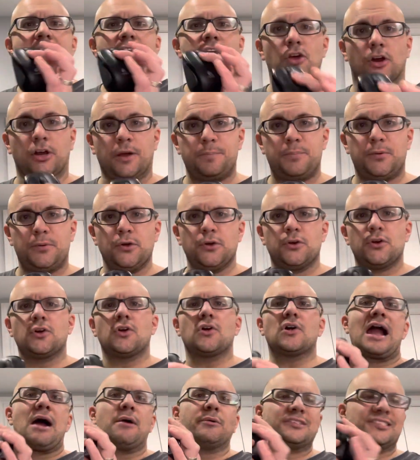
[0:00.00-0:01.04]
your computer
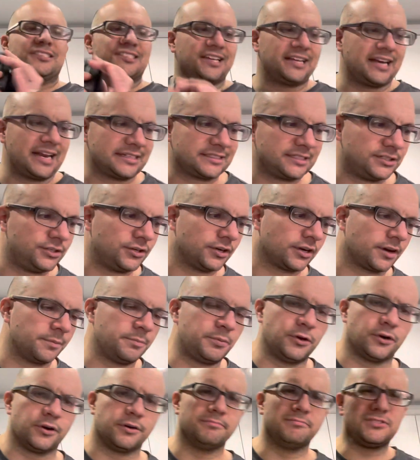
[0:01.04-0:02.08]
or how it's connected to your
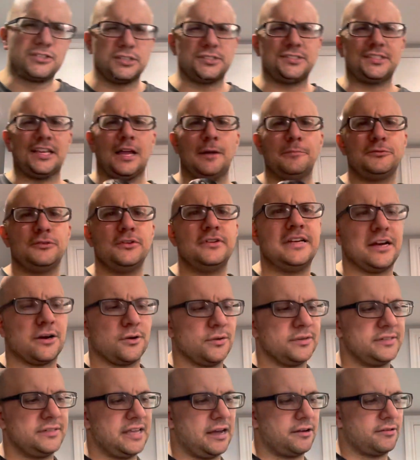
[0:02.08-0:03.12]
computer. Just helps you
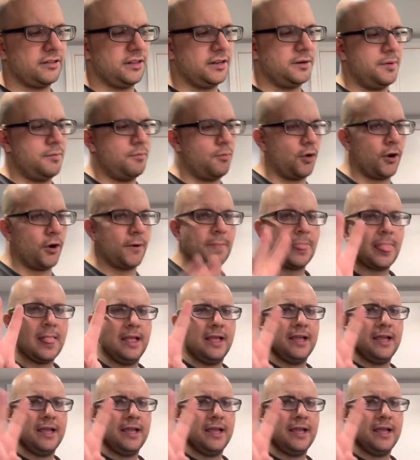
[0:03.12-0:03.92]
narrow it down a little bit more.